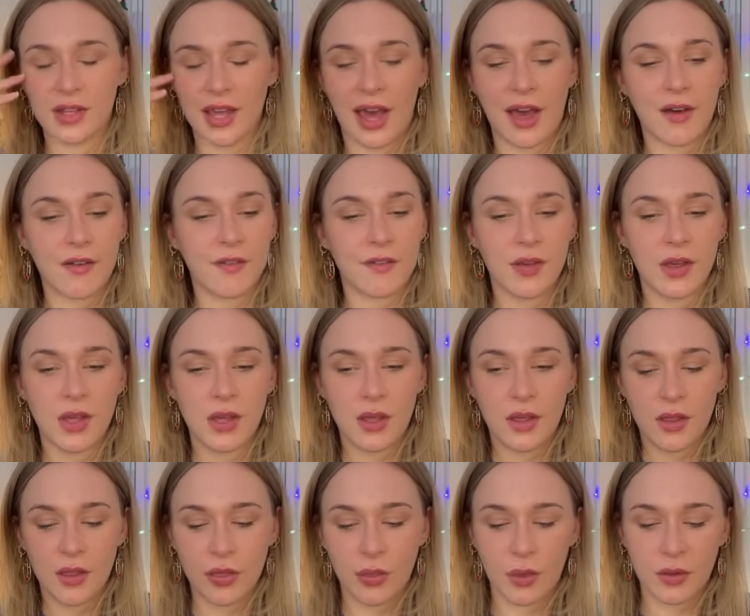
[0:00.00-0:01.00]
to have
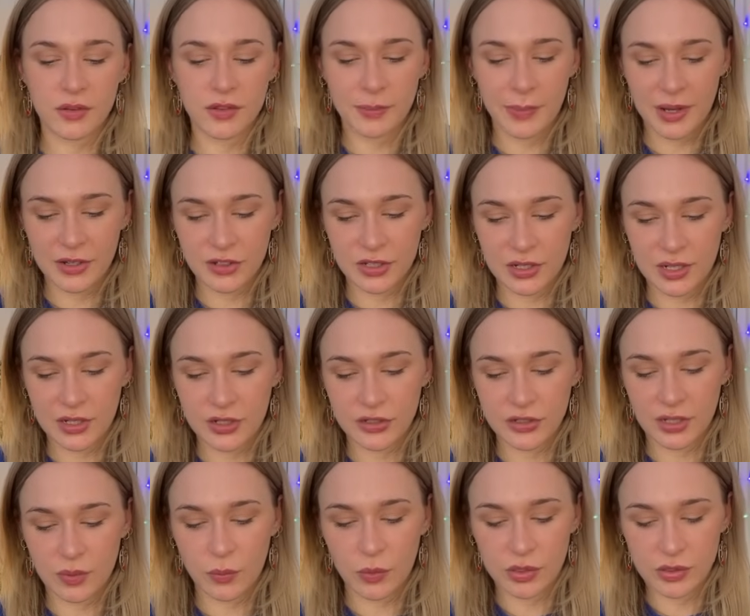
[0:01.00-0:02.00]
thoughts,
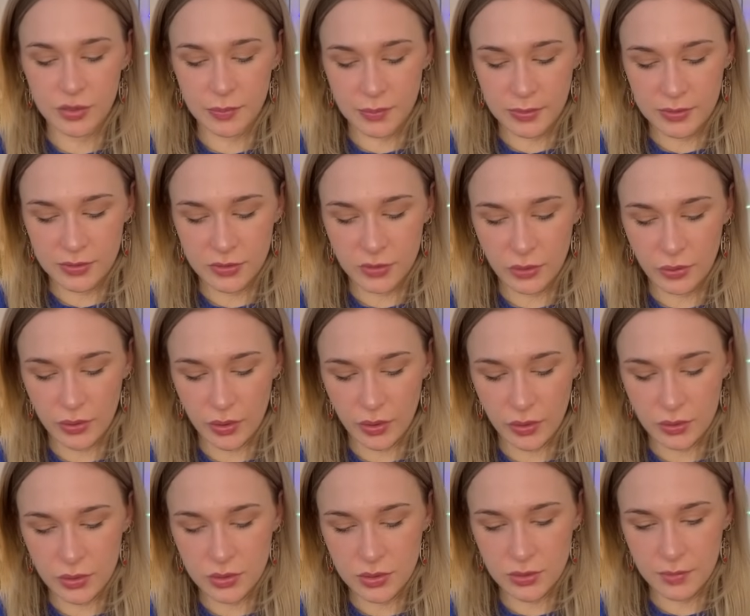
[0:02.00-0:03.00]
imagination, and want to pursue
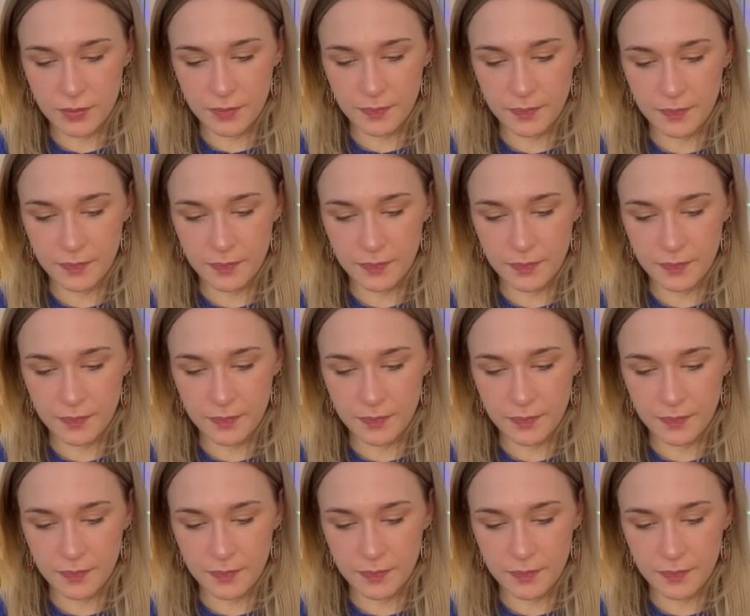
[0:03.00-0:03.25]
those.